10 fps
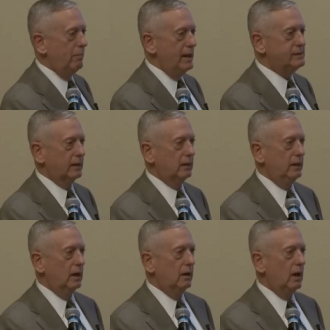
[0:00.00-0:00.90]

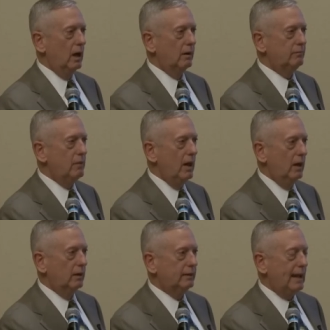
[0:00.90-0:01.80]
basically a, a,
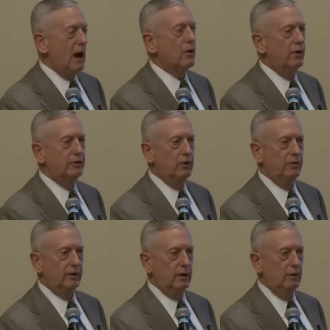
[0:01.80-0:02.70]
a counter to
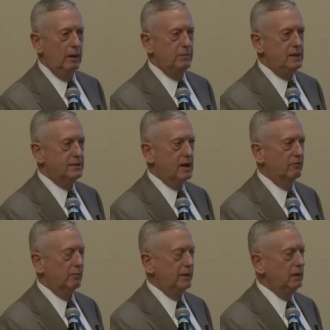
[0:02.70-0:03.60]
the Lebanese
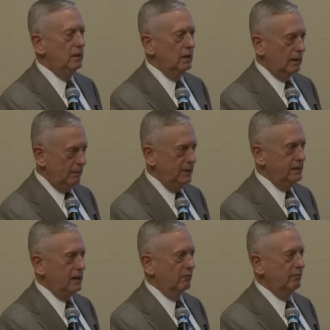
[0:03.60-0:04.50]
government.
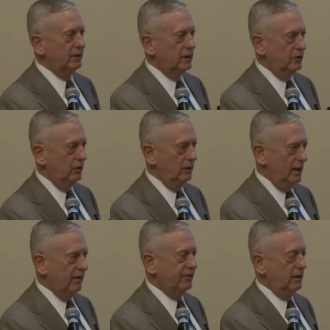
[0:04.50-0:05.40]
Lebanese government can do
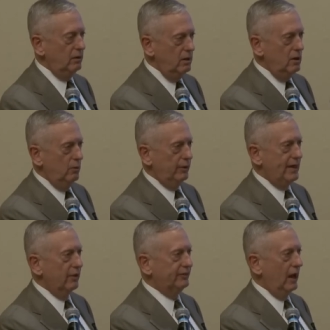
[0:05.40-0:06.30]
nothing
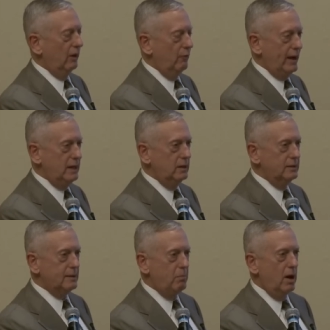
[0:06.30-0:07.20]
without the
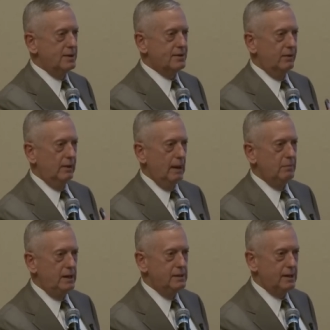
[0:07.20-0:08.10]
Iranian-sponsored
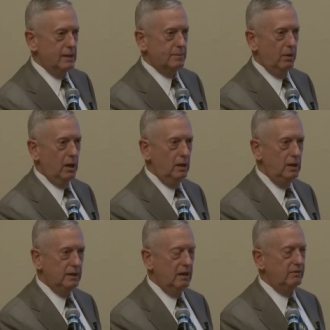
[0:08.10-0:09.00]
Lebanese Hezbollah
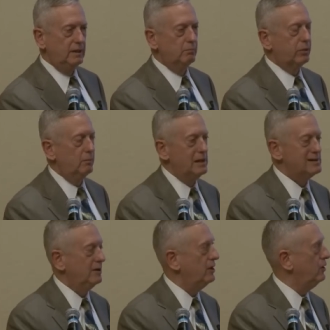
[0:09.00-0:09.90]
giving them
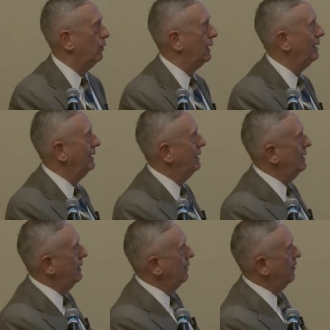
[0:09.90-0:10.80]
permission to do it.
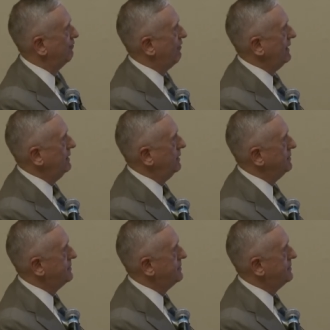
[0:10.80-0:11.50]
They're fighting in